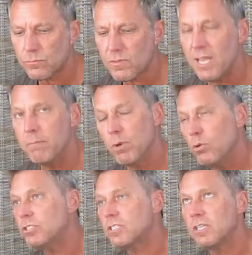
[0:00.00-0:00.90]
In
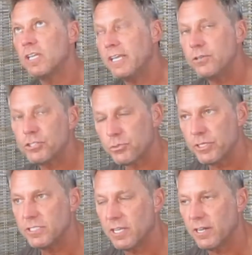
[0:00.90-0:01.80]
most
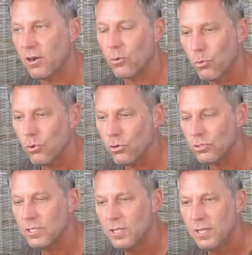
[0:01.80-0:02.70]
industries in our
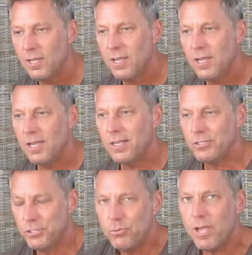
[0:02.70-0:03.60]
world,
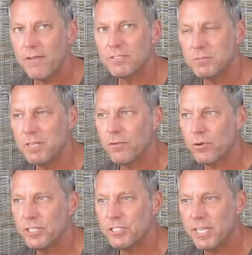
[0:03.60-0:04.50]
do have some
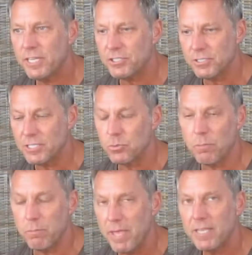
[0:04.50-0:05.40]
differentiation. That's what
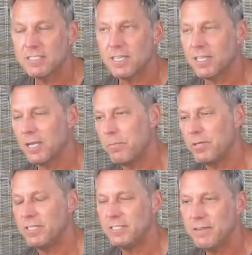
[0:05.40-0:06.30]
makes a
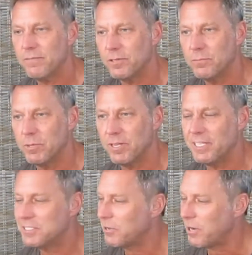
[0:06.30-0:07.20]
company different. But
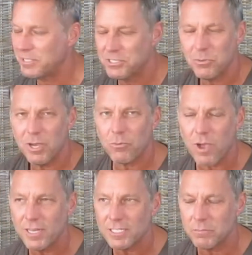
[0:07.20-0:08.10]
it's, it's so
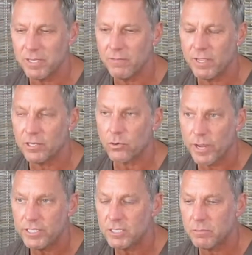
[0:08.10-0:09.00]
ironic to me and, and
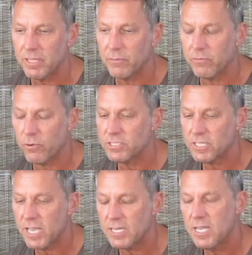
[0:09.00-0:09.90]
crazy to me, like we've always
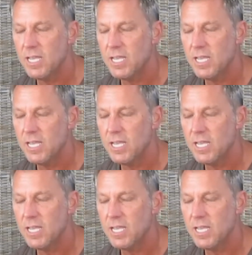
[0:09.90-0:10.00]
said,